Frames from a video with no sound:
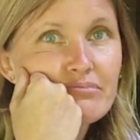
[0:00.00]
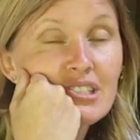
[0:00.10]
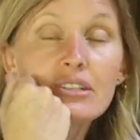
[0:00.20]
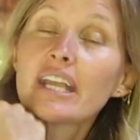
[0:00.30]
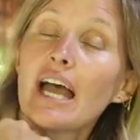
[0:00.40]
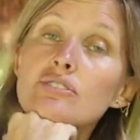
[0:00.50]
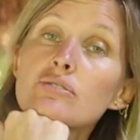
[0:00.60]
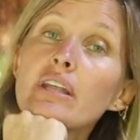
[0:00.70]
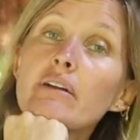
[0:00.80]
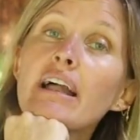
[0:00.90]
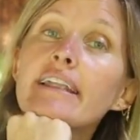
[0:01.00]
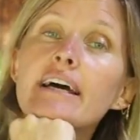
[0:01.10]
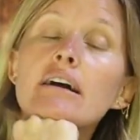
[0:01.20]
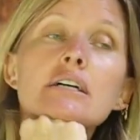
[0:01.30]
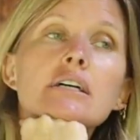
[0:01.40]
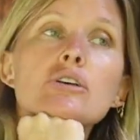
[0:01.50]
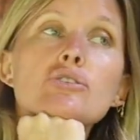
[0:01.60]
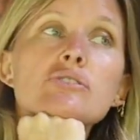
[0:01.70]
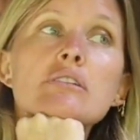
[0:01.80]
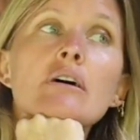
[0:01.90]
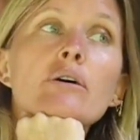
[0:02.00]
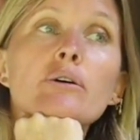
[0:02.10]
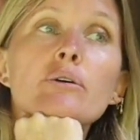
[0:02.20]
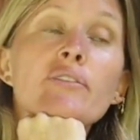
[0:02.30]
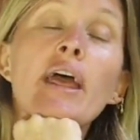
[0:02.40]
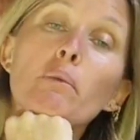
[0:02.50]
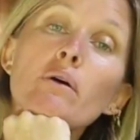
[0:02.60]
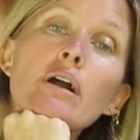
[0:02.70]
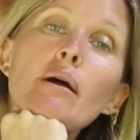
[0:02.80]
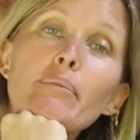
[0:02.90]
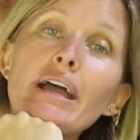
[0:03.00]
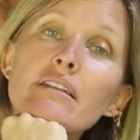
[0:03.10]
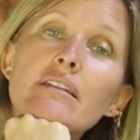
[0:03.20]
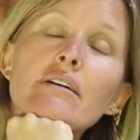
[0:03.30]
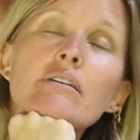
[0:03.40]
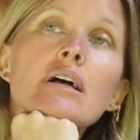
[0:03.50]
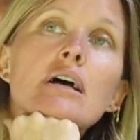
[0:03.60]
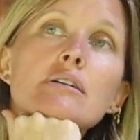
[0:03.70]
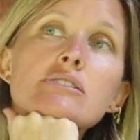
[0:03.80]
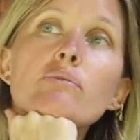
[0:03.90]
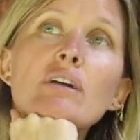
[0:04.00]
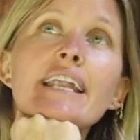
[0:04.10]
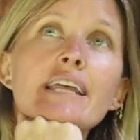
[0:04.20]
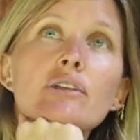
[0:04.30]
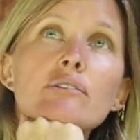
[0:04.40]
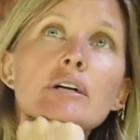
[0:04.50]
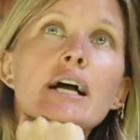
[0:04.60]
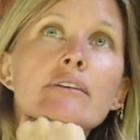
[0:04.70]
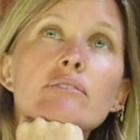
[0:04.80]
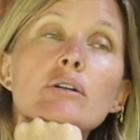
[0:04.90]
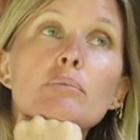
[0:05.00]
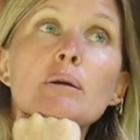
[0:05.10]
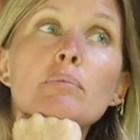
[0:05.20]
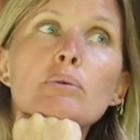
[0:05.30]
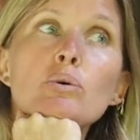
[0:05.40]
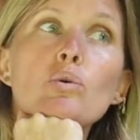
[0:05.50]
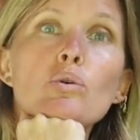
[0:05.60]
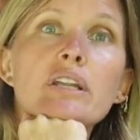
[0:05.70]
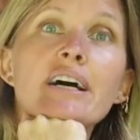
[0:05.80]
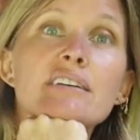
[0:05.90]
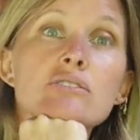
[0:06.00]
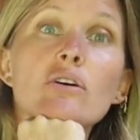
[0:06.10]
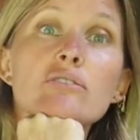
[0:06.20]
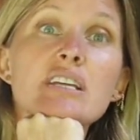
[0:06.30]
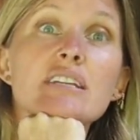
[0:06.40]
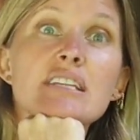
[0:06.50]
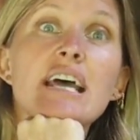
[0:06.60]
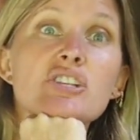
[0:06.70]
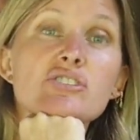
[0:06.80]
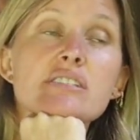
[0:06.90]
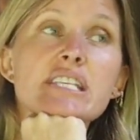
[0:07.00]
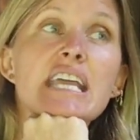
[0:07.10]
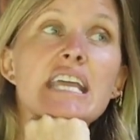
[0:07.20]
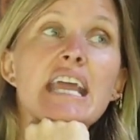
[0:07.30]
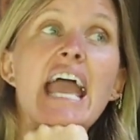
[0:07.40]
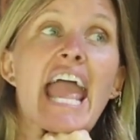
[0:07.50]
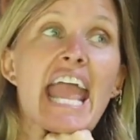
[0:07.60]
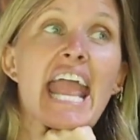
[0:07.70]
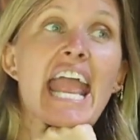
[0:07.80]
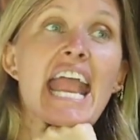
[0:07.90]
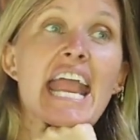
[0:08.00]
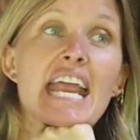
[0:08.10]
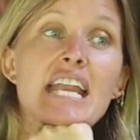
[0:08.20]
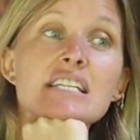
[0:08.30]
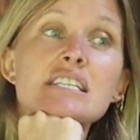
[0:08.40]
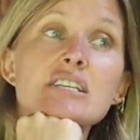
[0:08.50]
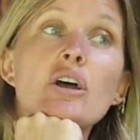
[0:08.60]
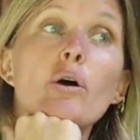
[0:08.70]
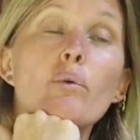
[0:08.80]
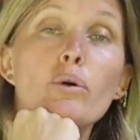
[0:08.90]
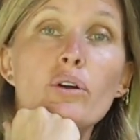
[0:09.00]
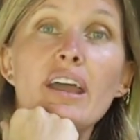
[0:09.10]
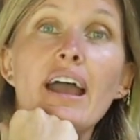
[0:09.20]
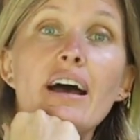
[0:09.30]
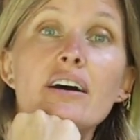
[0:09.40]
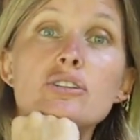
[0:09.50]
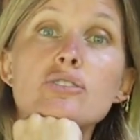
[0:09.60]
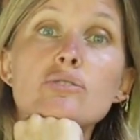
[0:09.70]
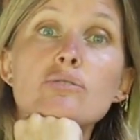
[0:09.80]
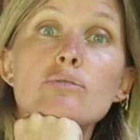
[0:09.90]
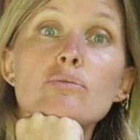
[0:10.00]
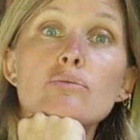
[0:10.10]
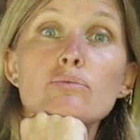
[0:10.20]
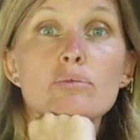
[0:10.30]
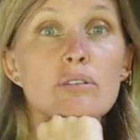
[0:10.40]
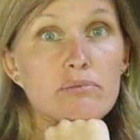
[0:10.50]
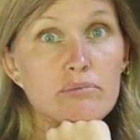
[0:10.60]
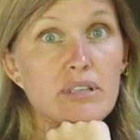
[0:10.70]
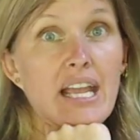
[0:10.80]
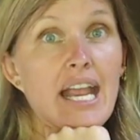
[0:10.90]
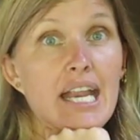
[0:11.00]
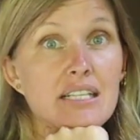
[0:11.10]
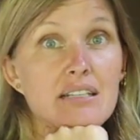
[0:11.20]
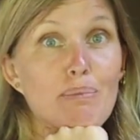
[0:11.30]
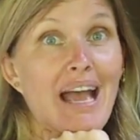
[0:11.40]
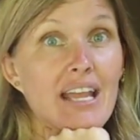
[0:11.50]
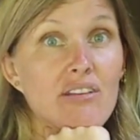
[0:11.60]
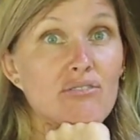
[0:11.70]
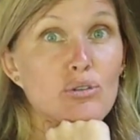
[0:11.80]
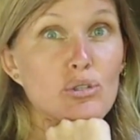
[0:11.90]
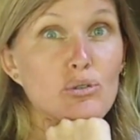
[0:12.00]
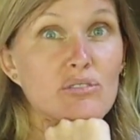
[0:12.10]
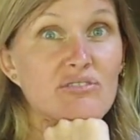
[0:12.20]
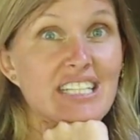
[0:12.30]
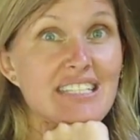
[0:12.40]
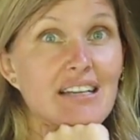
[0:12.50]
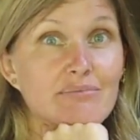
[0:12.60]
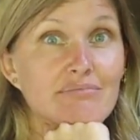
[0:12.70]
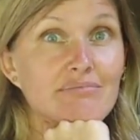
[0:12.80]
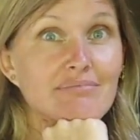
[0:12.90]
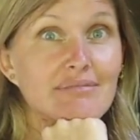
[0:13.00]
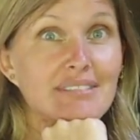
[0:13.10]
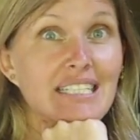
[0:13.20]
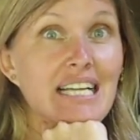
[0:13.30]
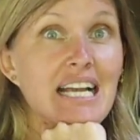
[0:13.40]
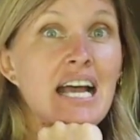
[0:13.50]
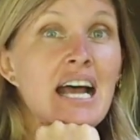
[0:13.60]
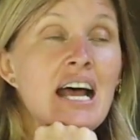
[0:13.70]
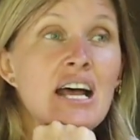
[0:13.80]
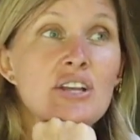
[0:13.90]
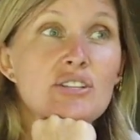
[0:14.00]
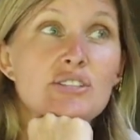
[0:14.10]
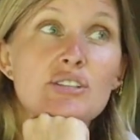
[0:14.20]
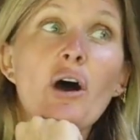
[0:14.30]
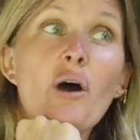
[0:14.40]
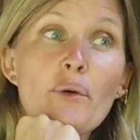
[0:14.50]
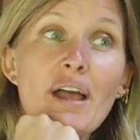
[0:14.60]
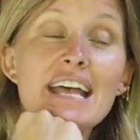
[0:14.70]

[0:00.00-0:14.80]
You can't do that right now. So that will come back though. So right now you've kind of got to be a bit more organised, contact an agency and work out and pay for your visa. So